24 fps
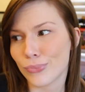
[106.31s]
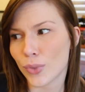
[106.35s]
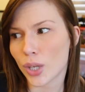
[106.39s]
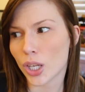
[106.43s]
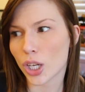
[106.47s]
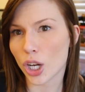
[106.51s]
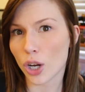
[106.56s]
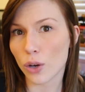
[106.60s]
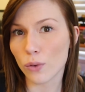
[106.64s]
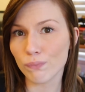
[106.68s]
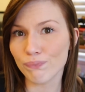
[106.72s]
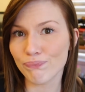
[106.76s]

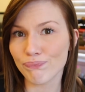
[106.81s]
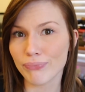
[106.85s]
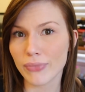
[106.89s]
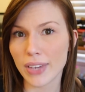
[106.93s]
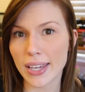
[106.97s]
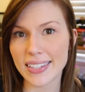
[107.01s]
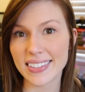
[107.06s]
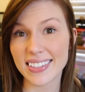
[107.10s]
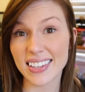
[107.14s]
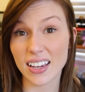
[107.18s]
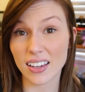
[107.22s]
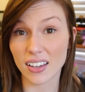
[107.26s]
You know,
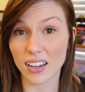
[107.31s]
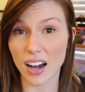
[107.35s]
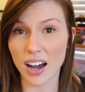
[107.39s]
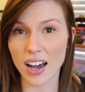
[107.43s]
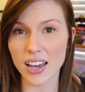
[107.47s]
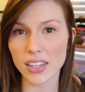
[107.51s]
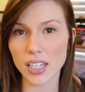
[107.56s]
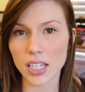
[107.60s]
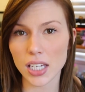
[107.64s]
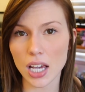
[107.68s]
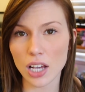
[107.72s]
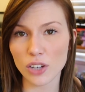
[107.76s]
as that
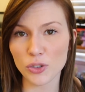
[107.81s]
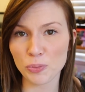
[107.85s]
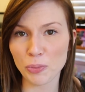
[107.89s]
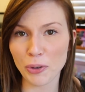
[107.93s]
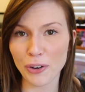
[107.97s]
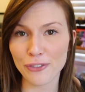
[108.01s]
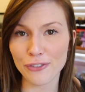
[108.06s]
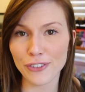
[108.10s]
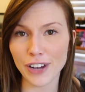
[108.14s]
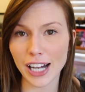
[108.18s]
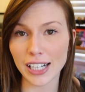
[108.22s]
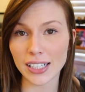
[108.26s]
guy that yells
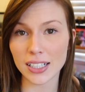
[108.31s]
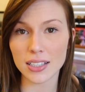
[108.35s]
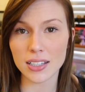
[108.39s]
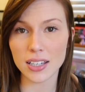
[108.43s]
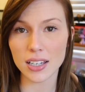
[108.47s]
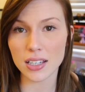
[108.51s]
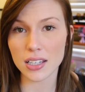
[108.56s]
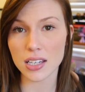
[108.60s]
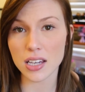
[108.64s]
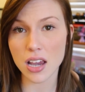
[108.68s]
profanity